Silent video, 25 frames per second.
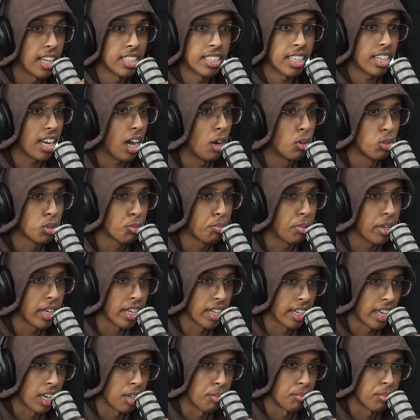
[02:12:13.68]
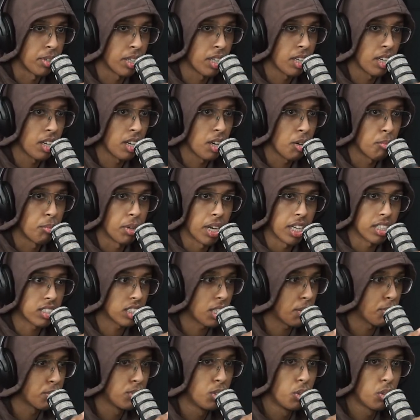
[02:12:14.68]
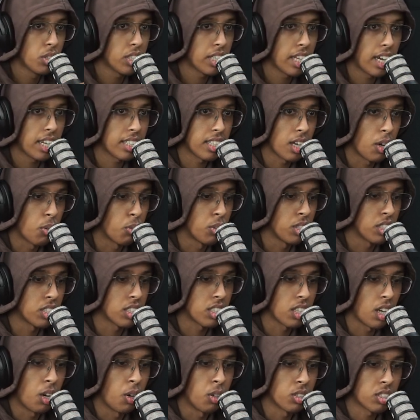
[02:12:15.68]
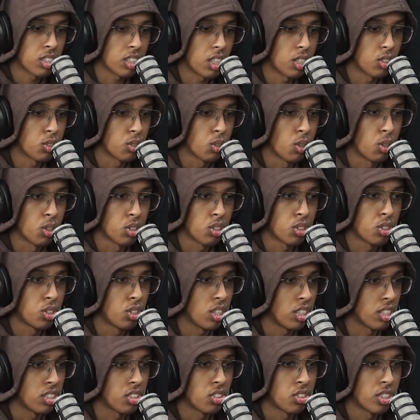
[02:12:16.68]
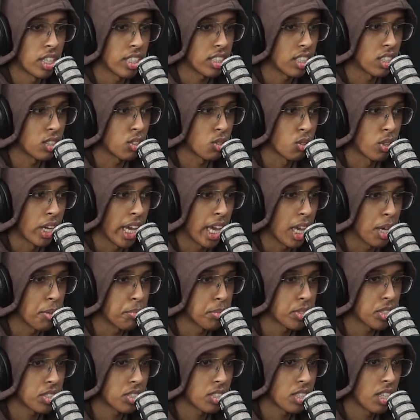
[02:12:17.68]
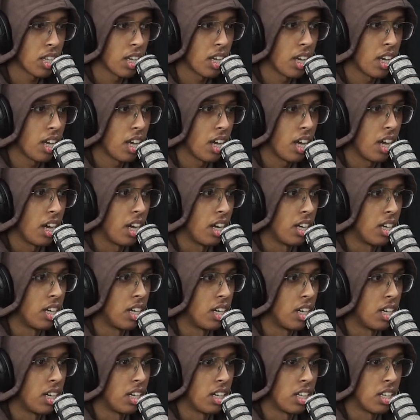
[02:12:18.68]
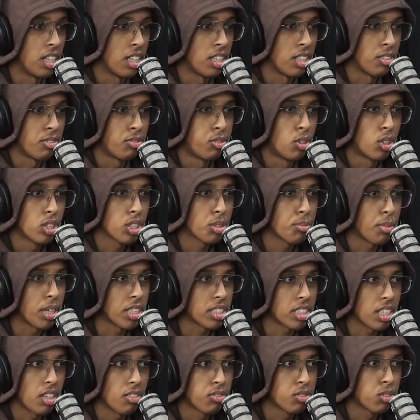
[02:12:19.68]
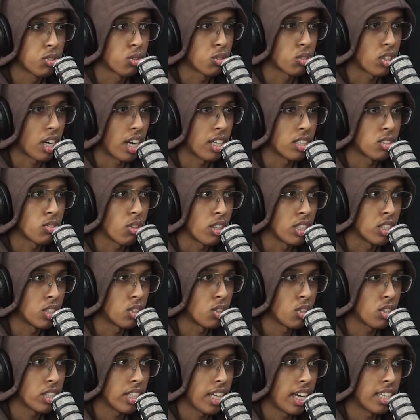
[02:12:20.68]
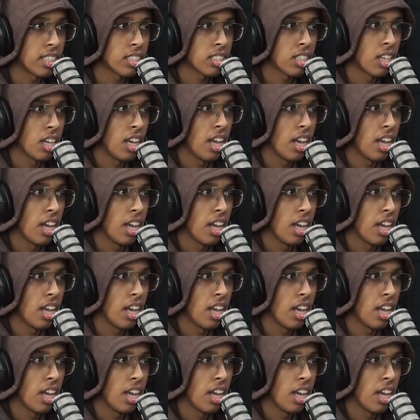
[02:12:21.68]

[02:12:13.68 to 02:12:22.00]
And then I would play a game. But I stopped doing that. I started to go straight into games, forcing myself to try to enjoy that.